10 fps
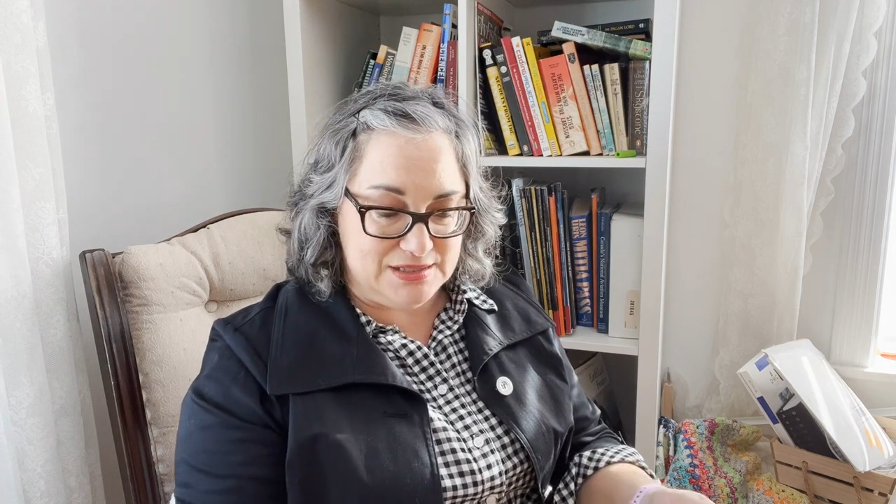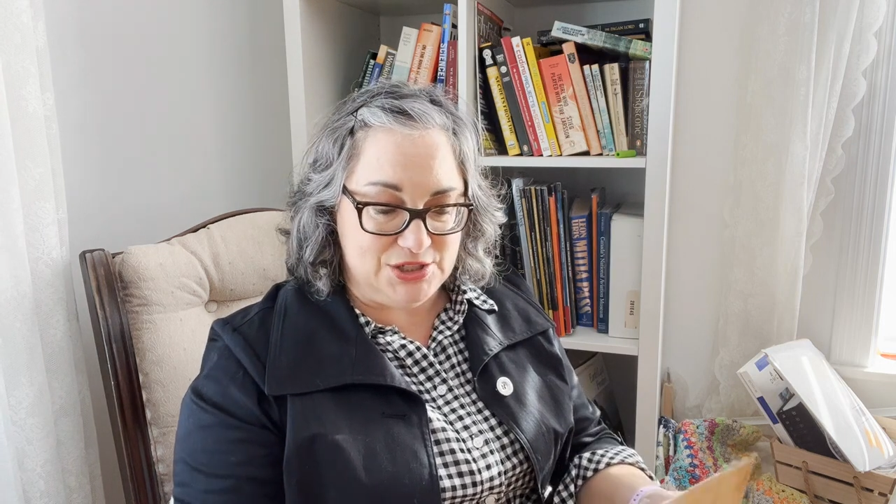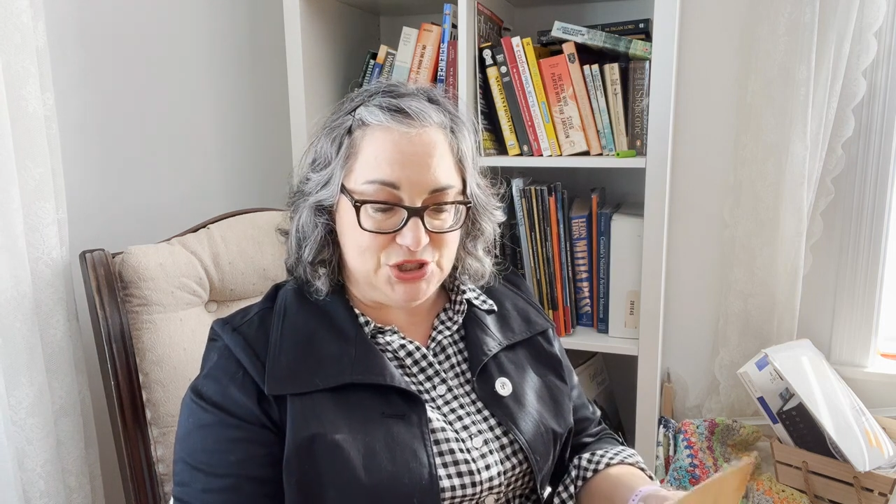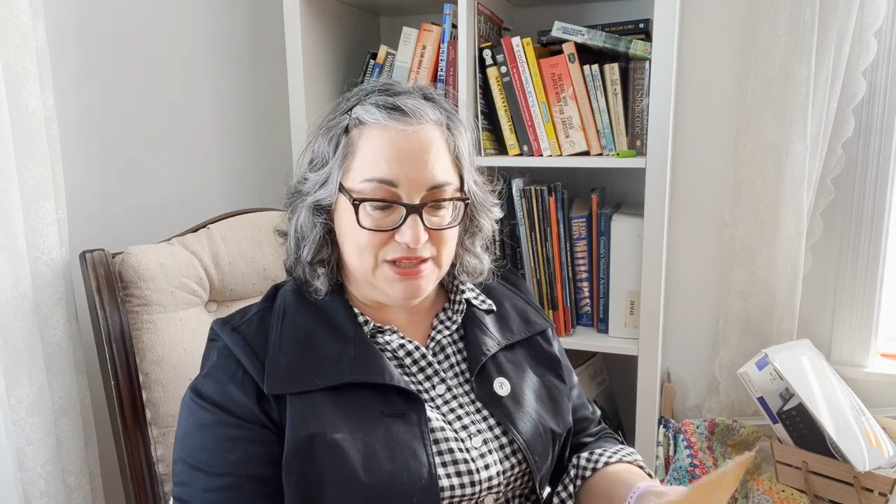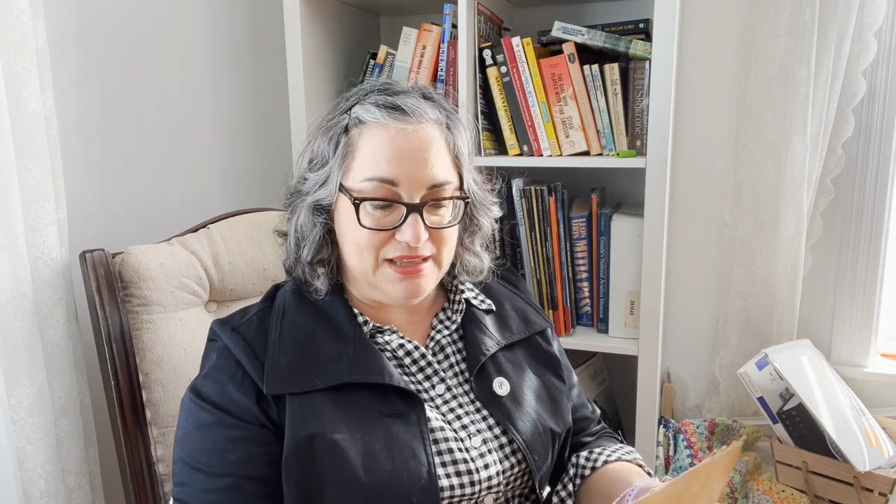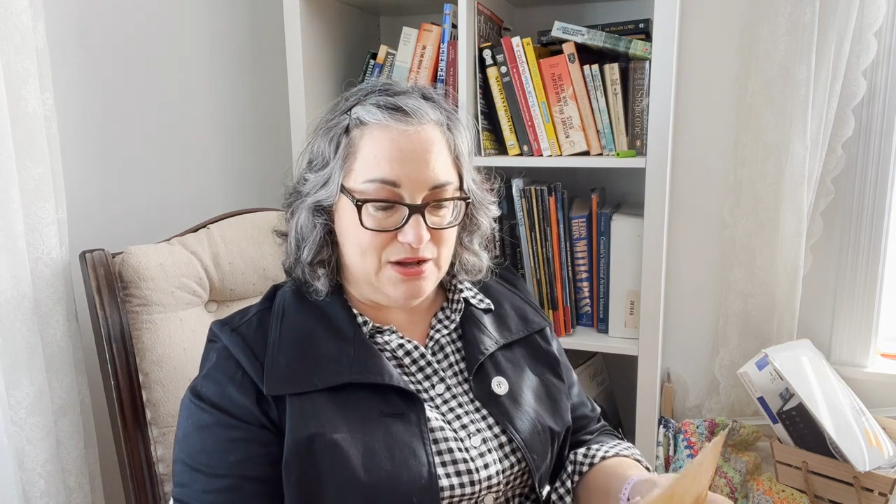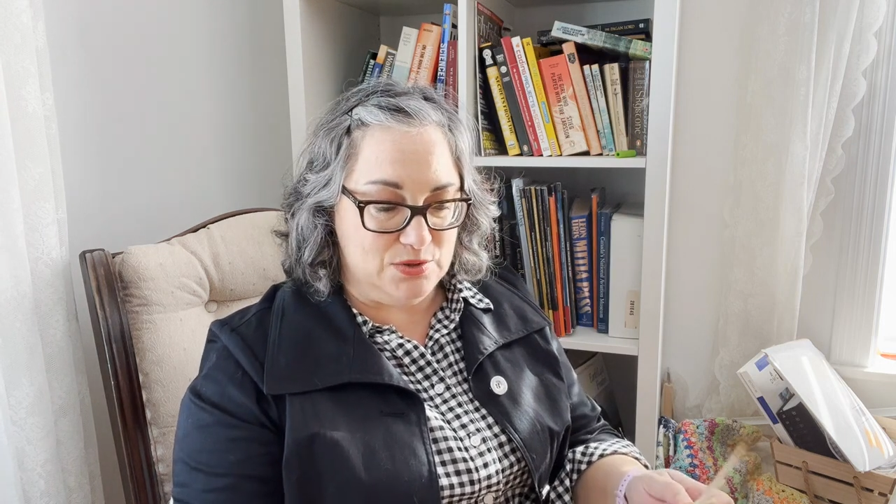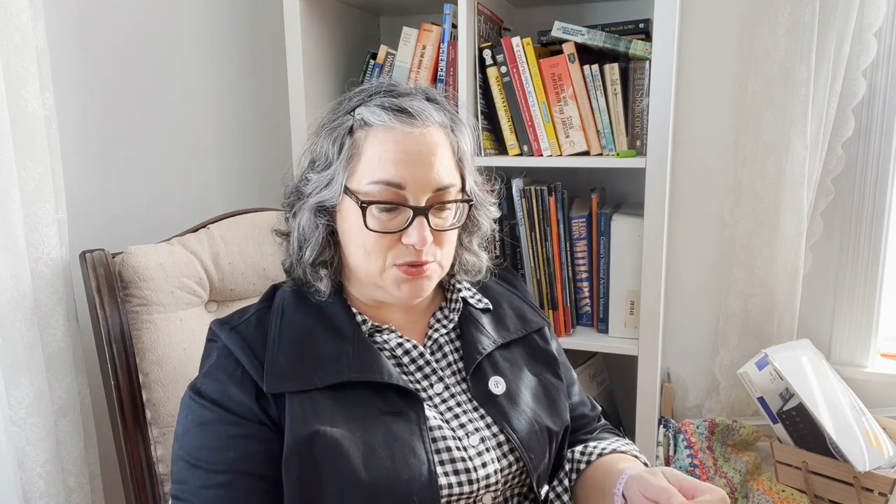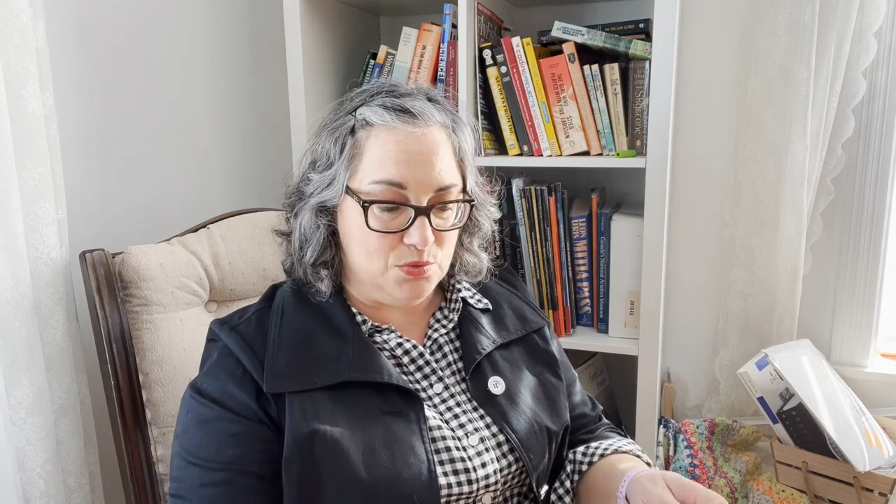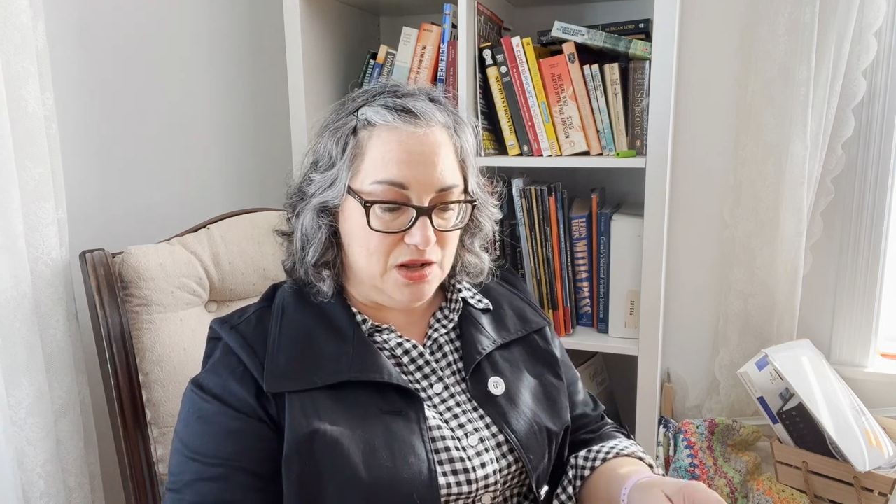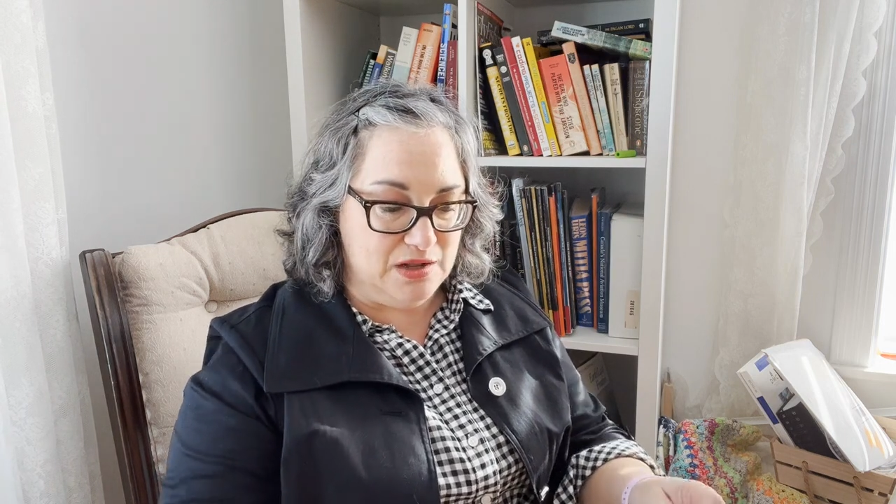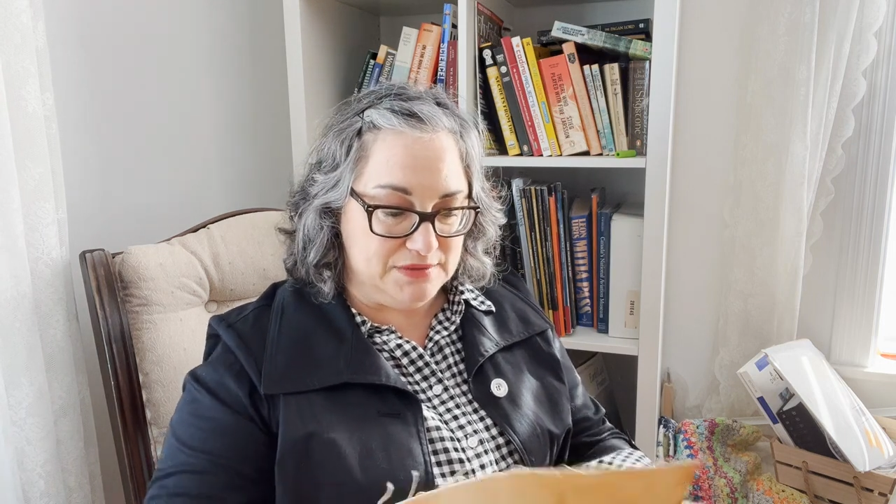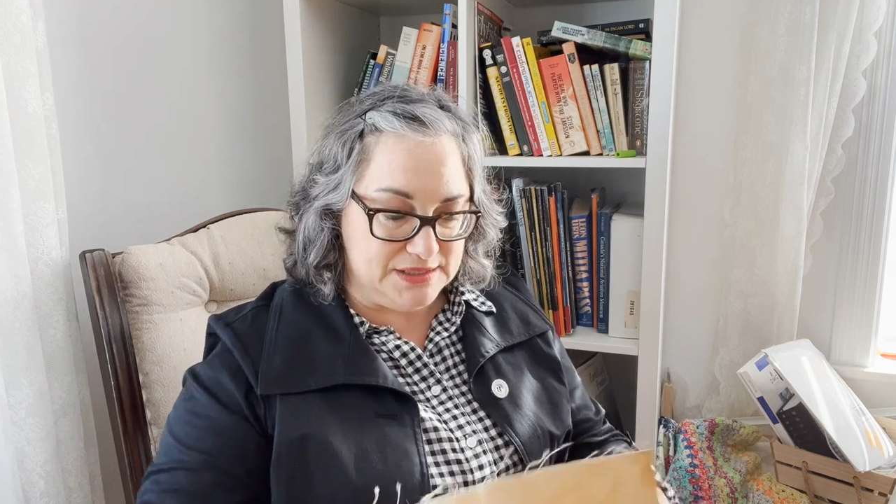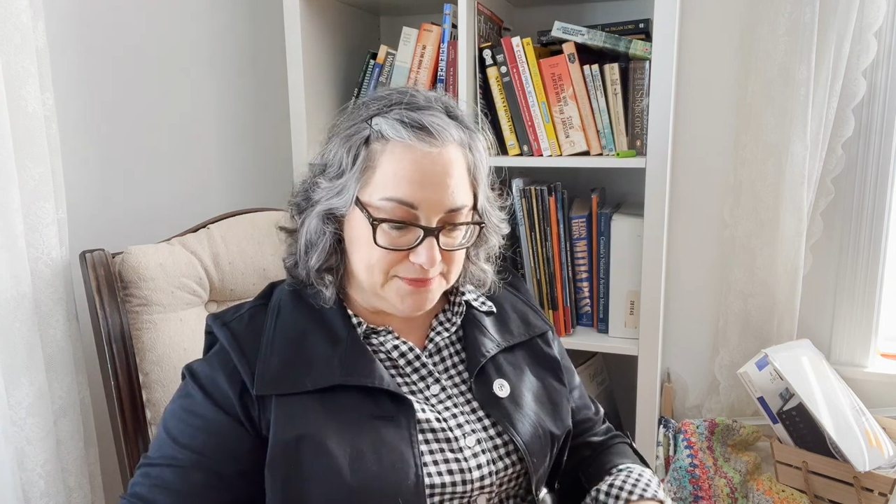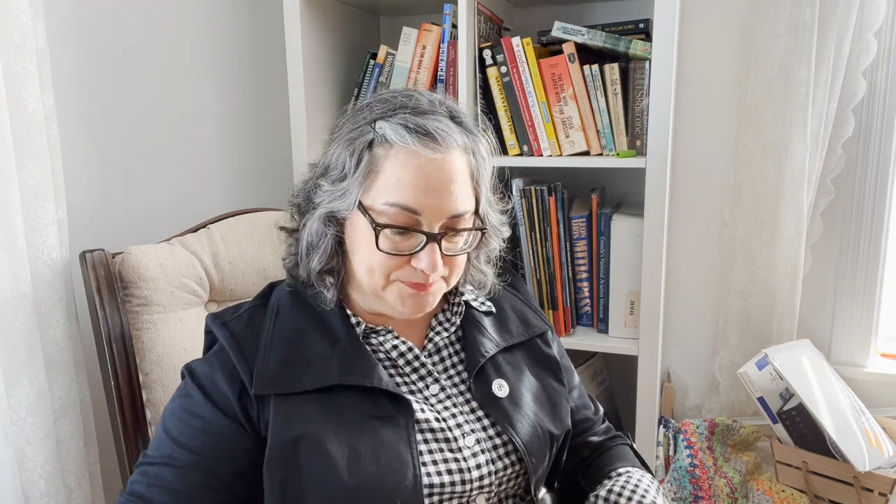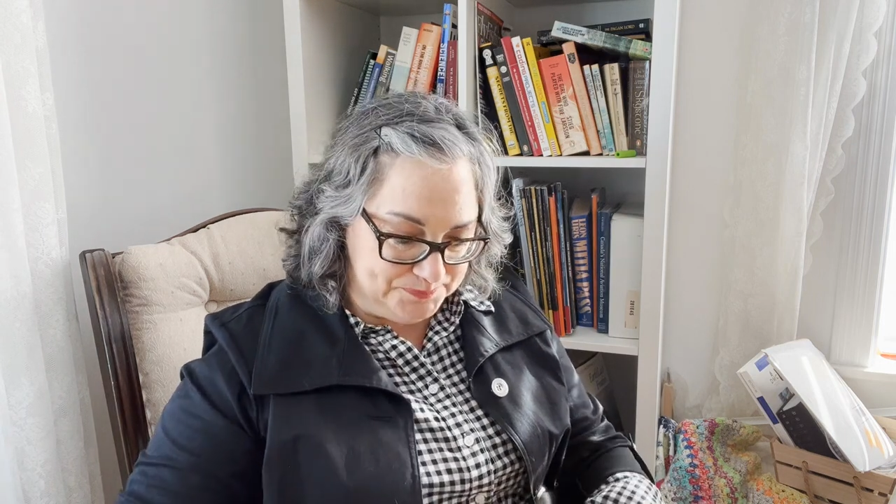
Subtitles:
Stitching the Housewives